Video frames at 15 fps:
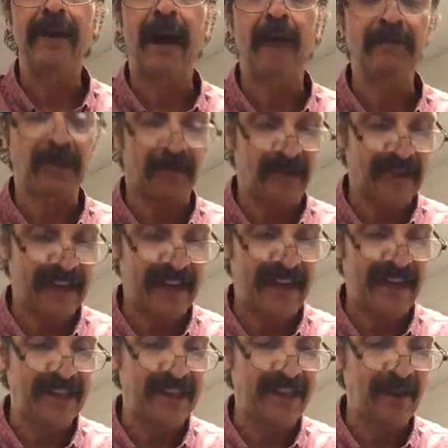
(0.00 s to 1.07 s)
observance I
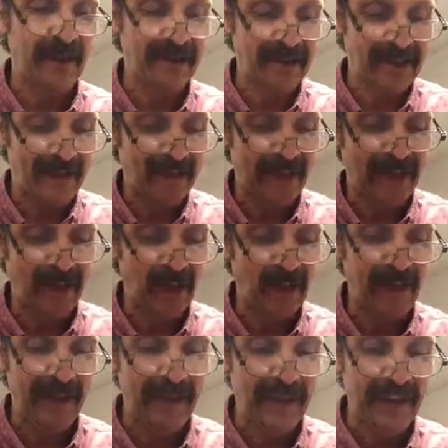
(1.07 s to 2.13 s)
had, so I slept in a little
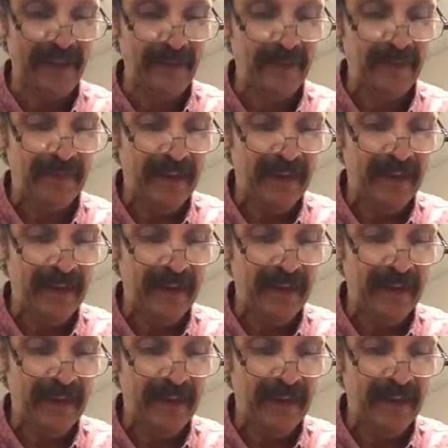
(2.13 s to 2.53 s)
bit late.